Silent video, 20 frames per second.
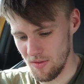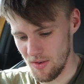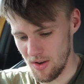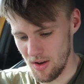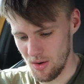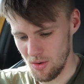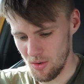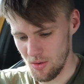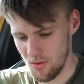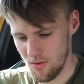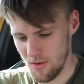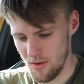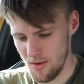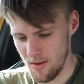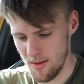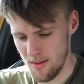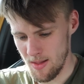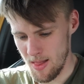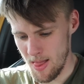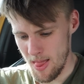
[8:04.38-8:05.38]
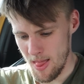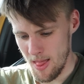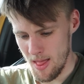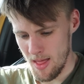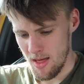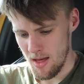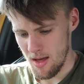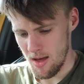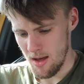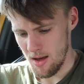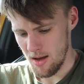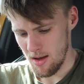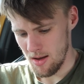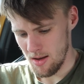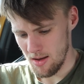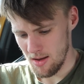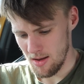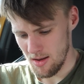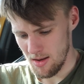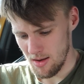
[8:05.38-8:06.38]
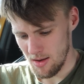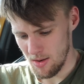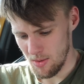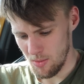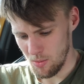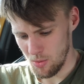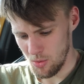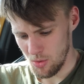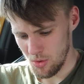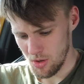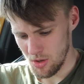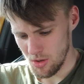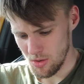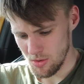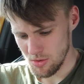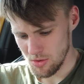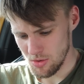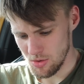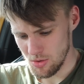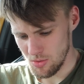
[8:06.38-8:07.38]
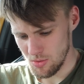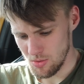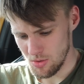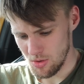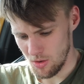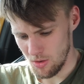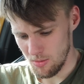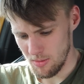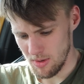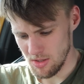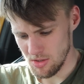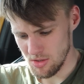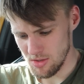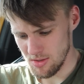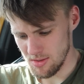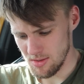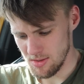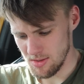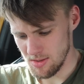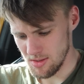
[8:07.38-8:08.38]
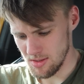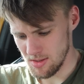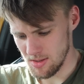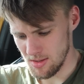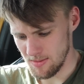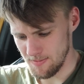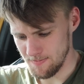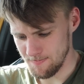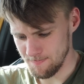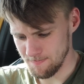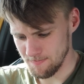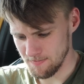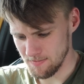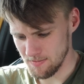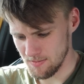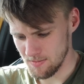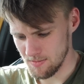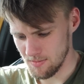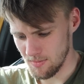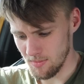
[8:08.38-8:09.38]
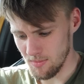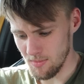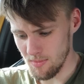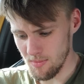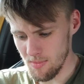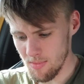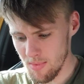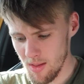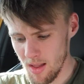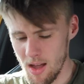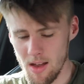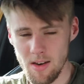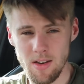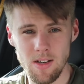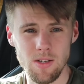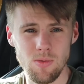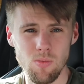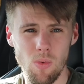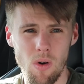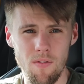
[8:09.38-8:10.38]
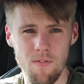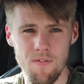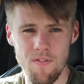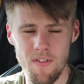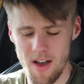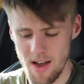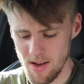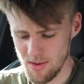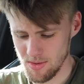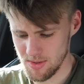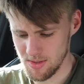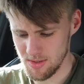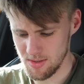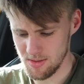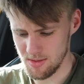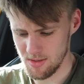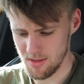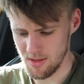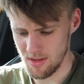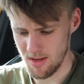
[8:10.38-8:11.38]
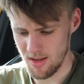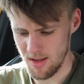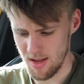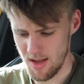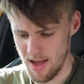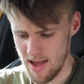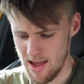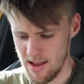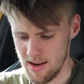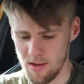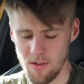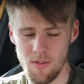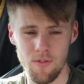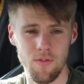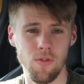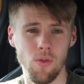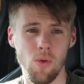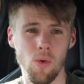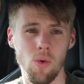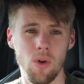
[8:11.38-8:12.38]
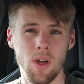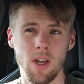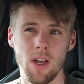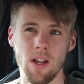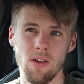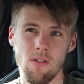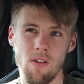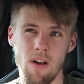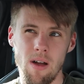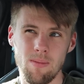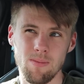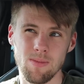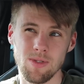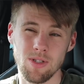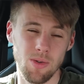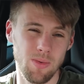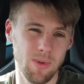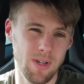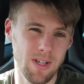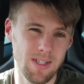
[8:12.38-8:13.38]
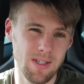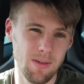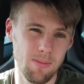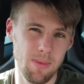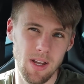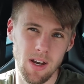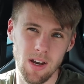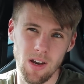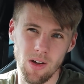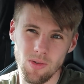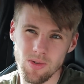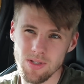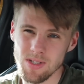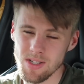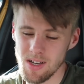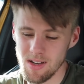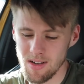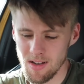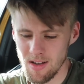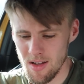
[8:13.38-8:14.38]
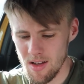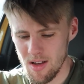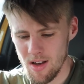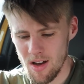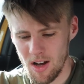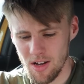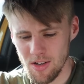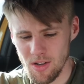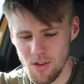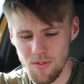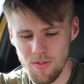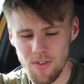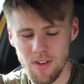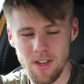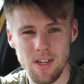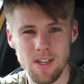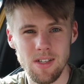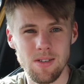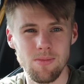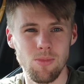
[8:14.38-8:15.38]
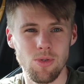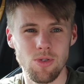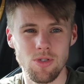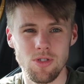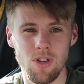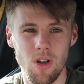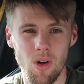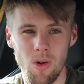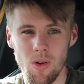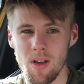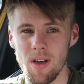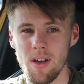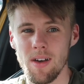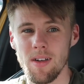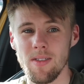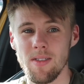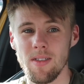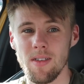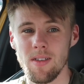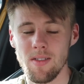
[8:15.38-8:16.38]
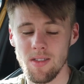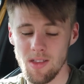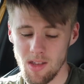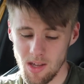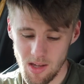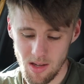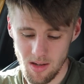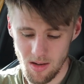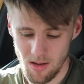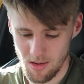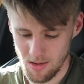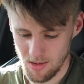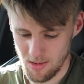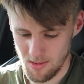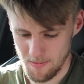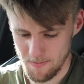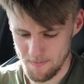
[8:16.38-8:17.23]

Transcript: valve. We'll go to dimensions, and it is 1,004 kilograms, so it is a bit lighter. I don't think it's much lighter than the